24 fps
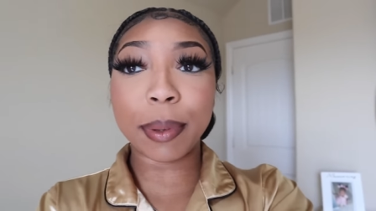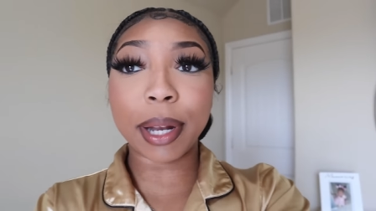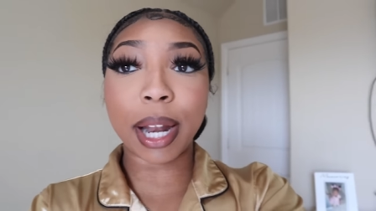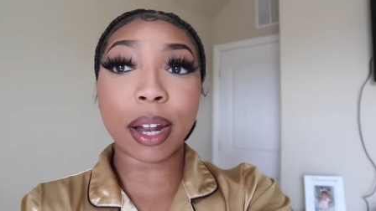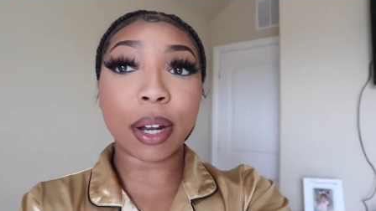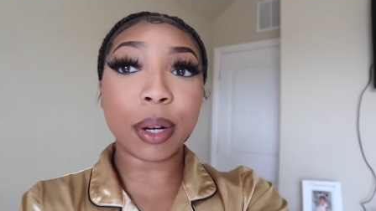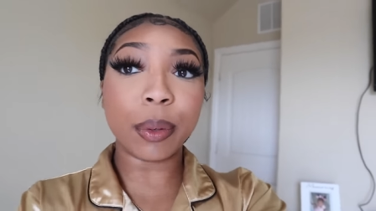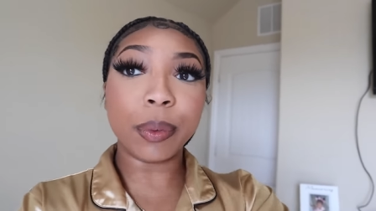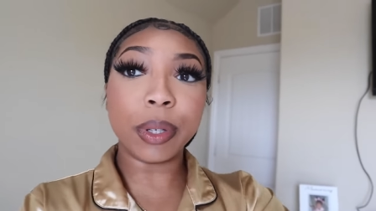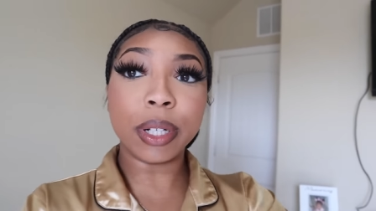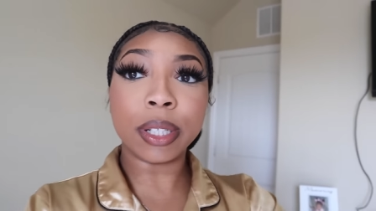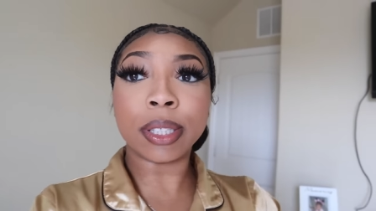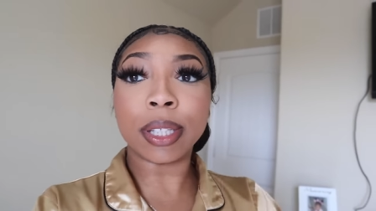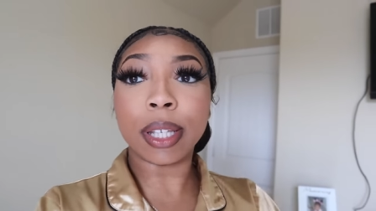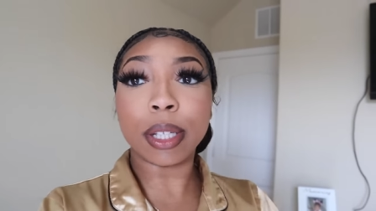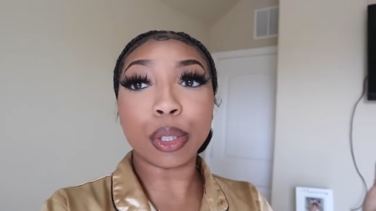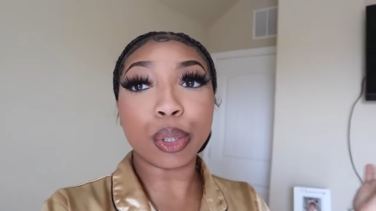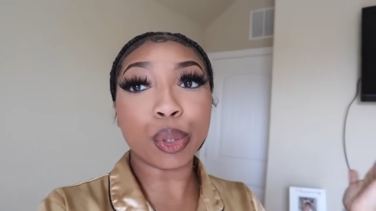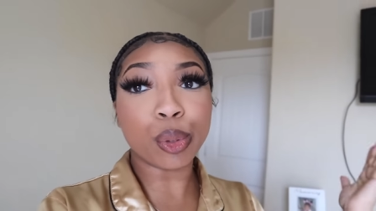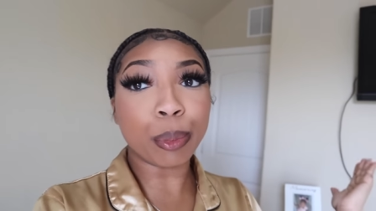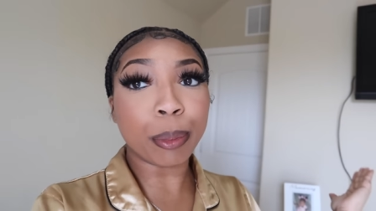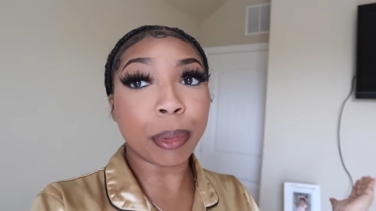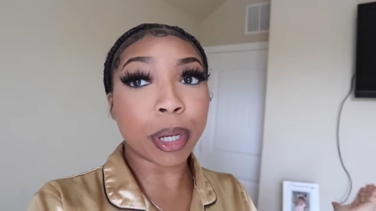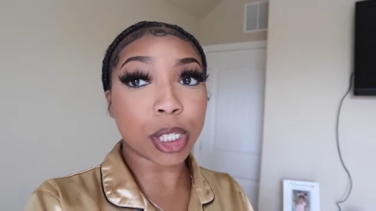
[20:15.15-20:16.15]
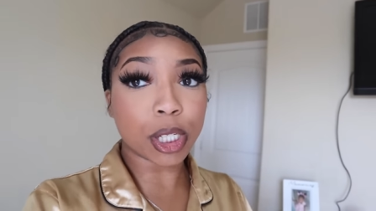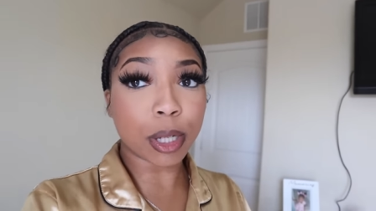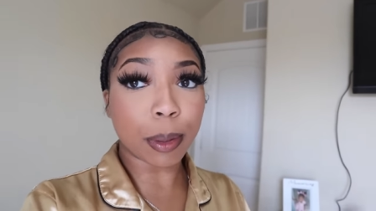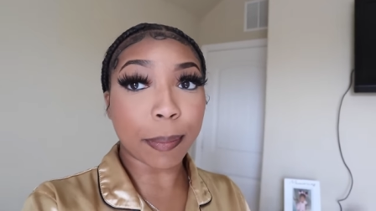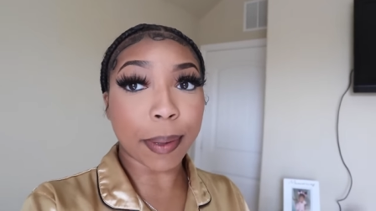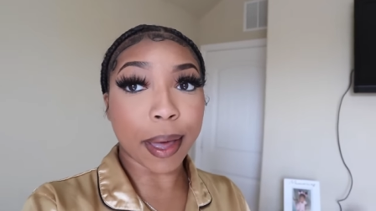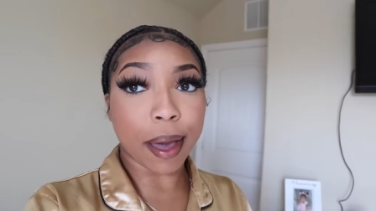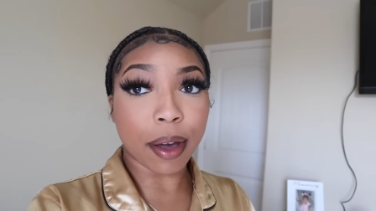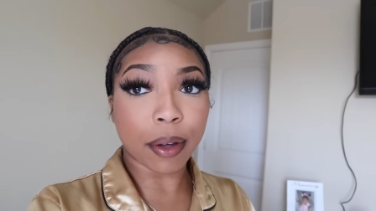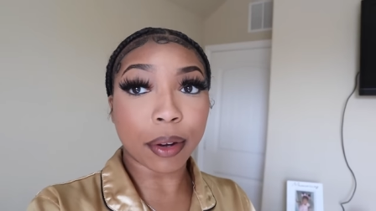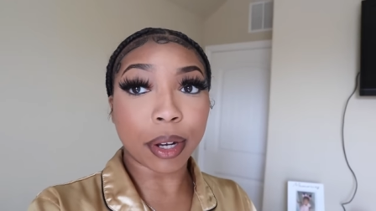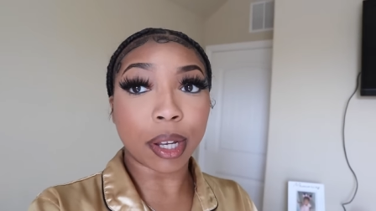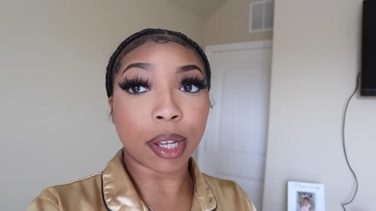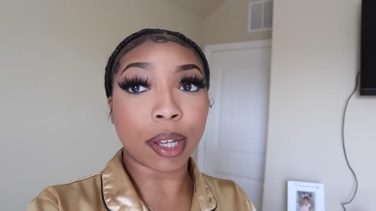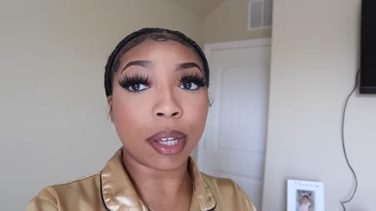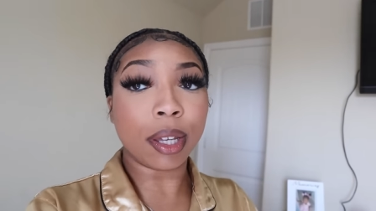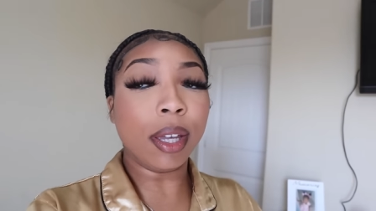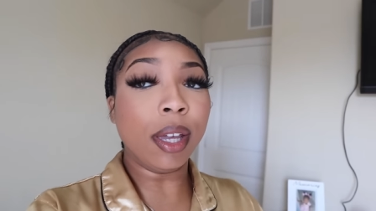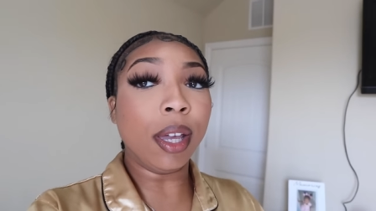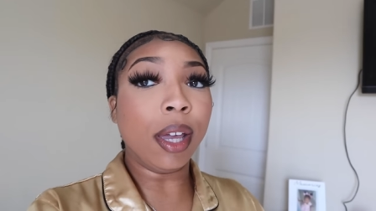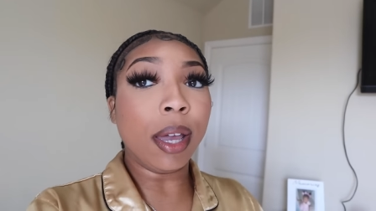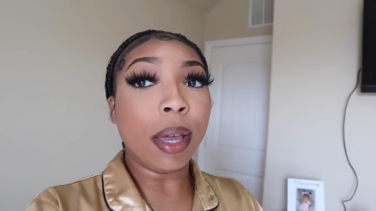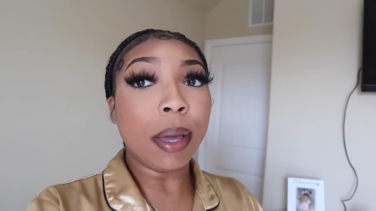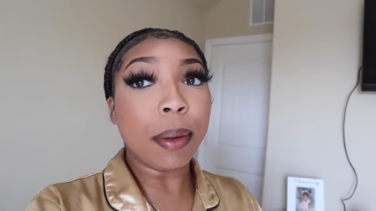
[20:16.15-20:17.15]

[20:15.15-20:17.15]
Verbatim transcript: but I don't want to say too much about it.